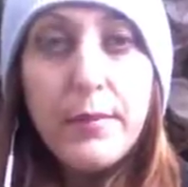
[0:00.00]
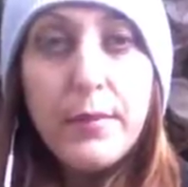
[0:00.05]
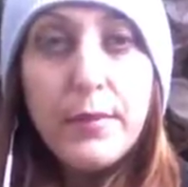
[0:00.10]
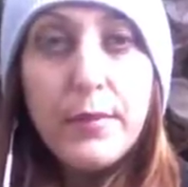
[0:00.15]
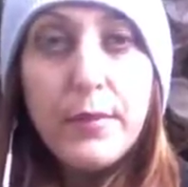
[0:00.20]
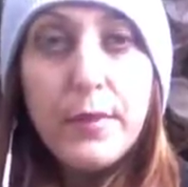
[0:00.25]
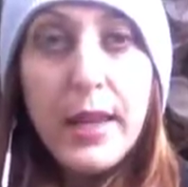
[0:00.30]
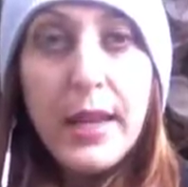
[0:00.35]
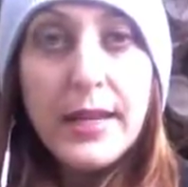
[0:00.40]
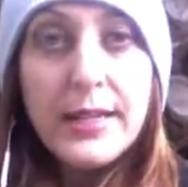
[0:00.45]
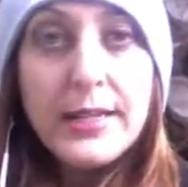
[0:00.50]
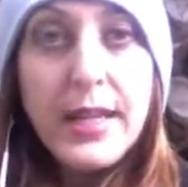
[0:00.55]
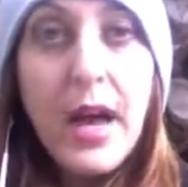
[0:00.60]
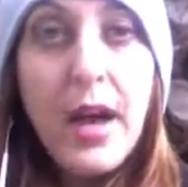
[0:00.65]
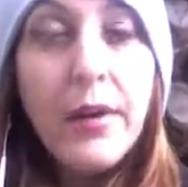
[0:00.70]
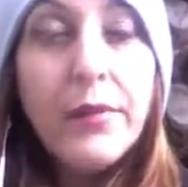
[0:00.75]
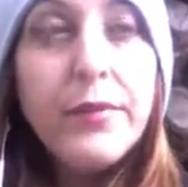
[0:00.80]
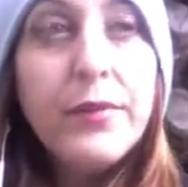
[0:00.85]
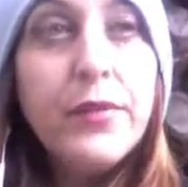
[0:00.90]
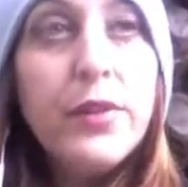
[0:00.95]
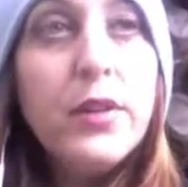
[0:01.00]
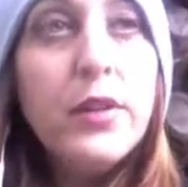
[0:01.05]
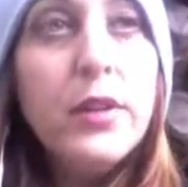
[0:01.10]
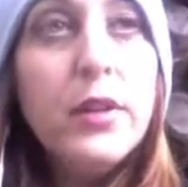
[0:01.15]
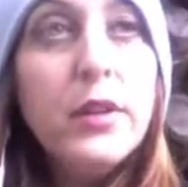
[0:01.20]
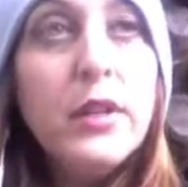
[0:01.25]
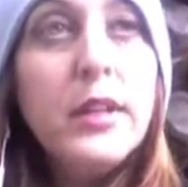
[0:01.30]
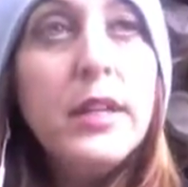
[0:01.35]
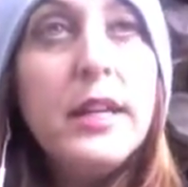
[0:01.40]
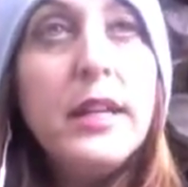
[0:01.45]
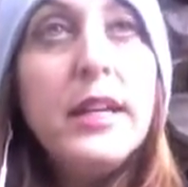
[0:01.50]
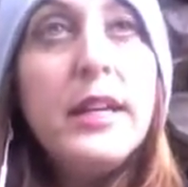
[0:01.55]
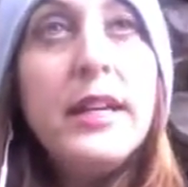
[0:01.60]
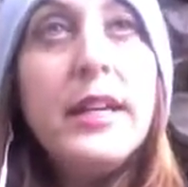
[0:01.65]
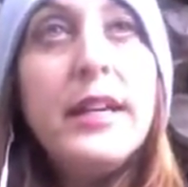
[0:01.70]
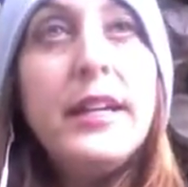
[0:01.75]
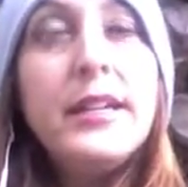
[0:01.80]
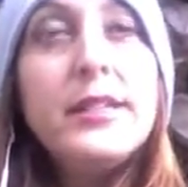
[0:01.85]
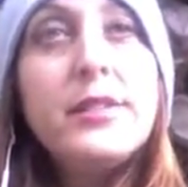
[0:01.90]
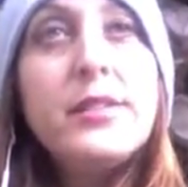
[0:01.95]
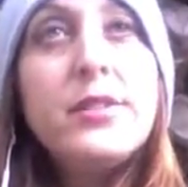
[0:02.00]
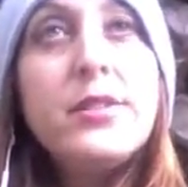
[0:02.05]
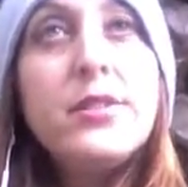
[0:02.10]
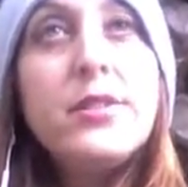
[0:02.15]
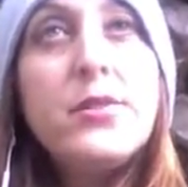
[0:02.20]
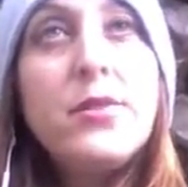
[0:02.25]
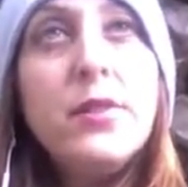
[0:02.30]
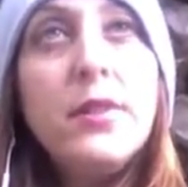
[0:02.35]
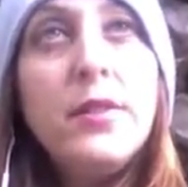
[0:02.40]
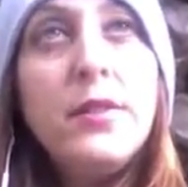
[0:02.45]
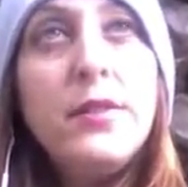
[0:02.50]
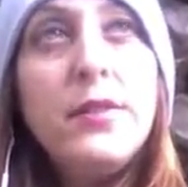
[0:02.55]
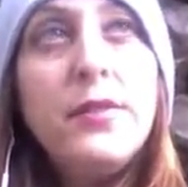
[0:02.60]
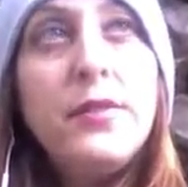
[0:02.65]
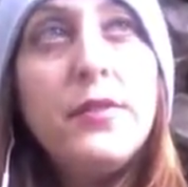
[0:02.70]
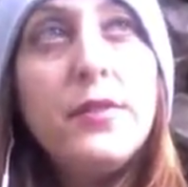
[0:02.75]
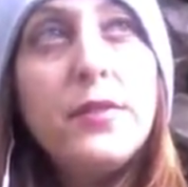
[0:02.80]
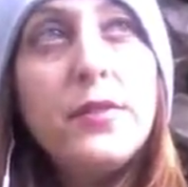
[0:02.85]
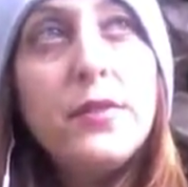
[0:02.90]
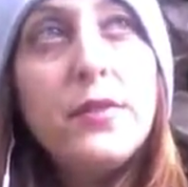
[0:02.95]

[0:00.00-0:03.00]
that is helpful is to sort of,